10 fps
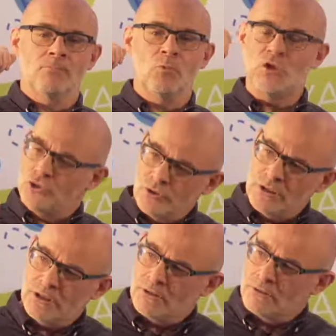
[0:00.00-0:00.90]
We should
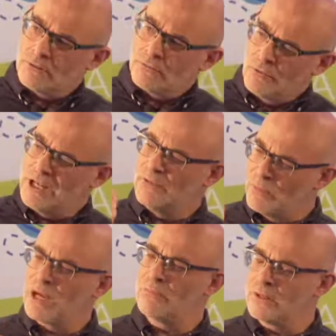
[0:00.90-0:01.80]
really
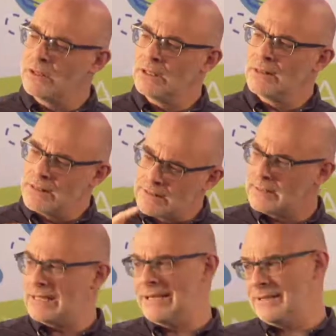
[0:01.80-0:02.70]
remember
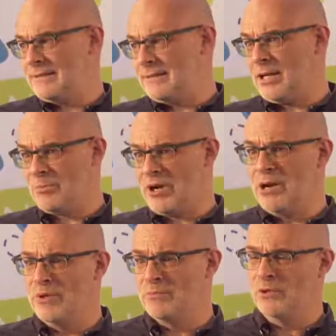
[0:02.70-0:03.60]
this is our
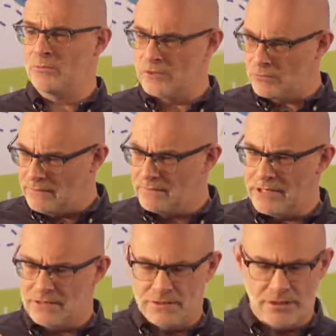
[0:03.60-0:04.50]
primary purpose. So I
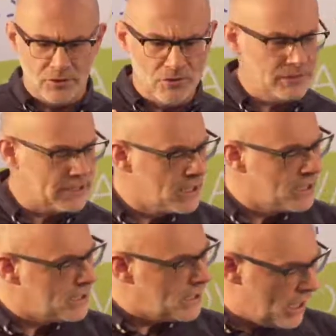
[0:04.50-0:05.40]
invite you to do that.
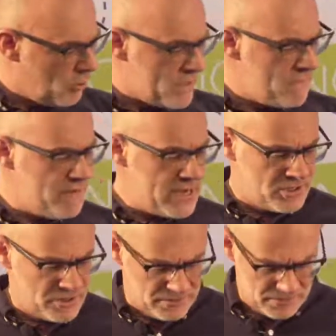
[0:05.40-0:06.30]
I want to
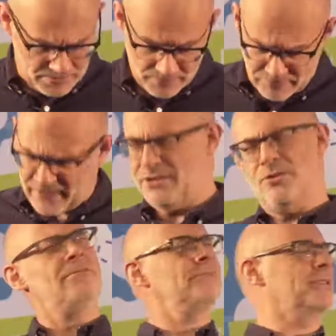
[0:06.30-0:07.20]
invite you.
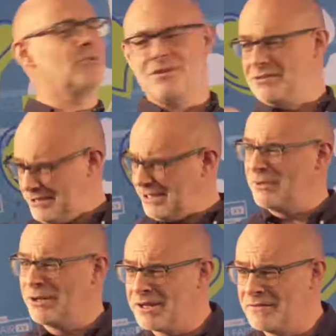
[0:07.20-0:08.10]
I want to, a
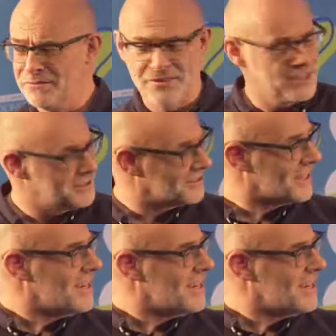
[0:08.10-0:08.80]
lot of invitations.